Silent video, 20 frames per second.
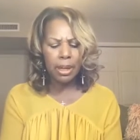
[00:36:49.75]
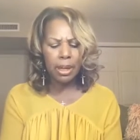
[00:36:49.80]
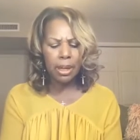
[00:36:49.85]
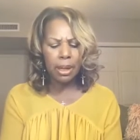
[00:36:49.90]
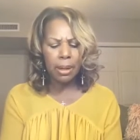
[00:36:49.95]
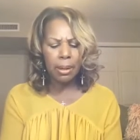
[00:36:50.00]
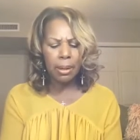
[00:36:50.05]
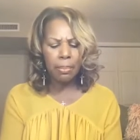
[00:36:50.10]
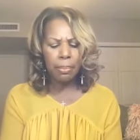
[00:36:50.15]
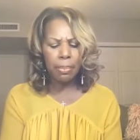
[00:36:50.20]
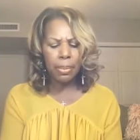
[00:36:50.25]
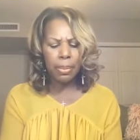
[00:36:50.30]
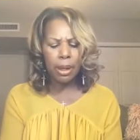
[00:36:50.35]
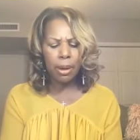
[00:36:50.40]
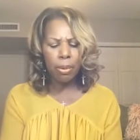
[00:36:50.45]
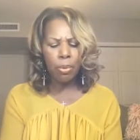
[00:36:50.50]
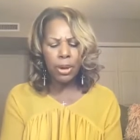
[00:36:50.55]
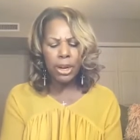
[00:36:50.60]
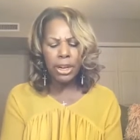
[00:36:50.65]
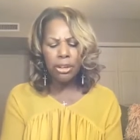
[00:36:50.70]
I
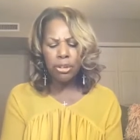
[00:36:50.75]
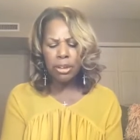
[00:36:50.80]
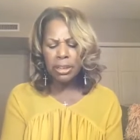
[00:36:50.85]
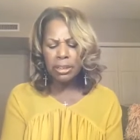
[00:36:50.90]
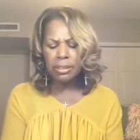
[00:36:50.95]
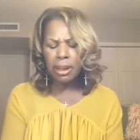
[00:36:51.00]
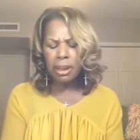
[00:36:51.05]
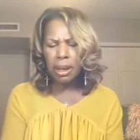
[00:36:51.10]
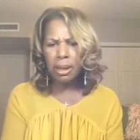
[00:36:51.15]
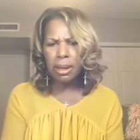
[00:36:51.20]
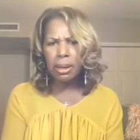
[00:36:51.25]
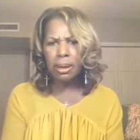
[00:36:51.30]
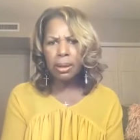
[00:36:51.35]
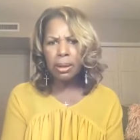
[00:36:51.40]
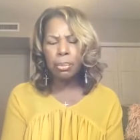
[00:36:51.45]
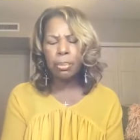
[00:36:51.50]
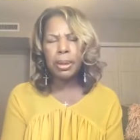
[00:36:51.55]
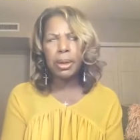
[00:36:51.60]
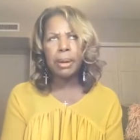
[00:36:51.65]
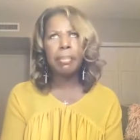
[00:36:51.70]
wanted you to talk a
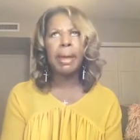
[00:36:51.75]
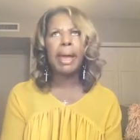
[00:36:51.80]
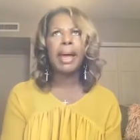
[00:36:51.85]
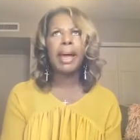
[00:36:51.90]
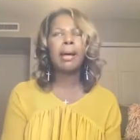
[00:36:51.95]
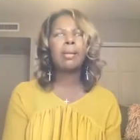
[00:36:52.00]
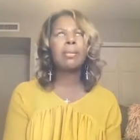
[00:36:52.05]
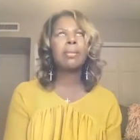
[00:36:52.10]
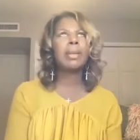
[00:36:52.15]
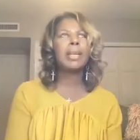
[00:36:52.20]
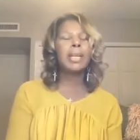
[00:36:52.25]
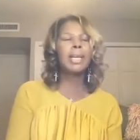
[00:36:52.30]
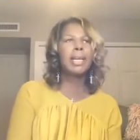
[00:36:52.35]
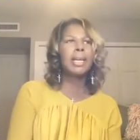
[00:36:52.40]
little bit about,